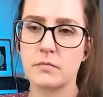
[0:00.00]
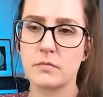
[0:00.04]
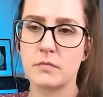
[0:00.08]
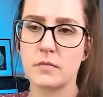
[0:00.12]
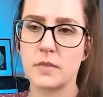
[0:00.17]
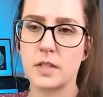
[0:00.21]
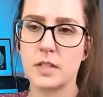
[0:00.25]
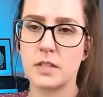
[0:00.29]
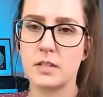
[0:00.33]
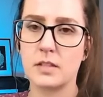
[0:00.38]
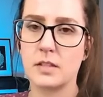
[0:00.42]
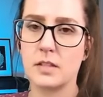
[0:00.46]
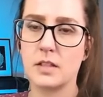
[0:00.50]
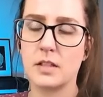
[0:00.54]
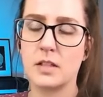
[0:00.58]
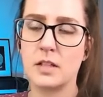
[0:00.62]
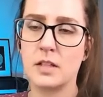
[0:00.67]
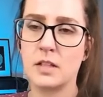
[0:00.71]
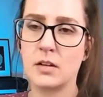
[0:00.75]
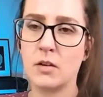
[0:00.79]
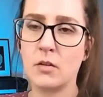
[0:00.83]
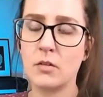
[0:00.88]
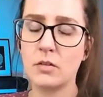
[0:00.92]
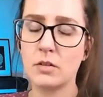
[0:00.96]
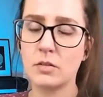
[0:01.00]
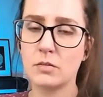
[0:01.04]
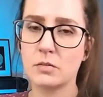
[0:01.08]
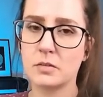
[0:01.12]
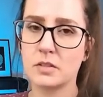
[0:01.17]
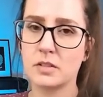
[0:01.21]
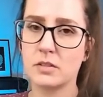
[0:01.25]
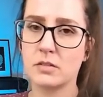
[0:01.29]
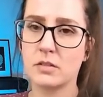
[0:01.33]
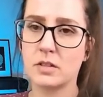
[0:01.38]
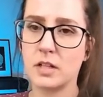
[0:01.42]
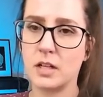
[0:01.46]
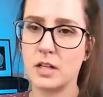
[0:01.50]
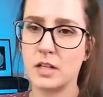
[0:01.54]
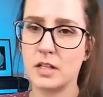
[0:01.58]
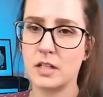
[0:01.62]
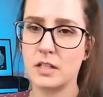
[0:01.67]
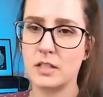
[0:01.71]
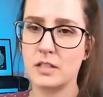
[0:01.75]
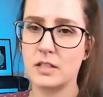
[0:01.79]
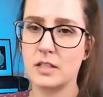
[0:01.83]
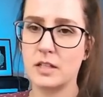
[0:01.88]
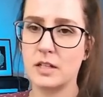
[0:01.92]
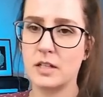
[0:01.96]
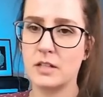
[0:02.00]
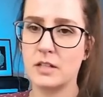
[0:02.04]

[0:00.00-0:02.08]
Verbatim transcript: So he knows what's going on, and in his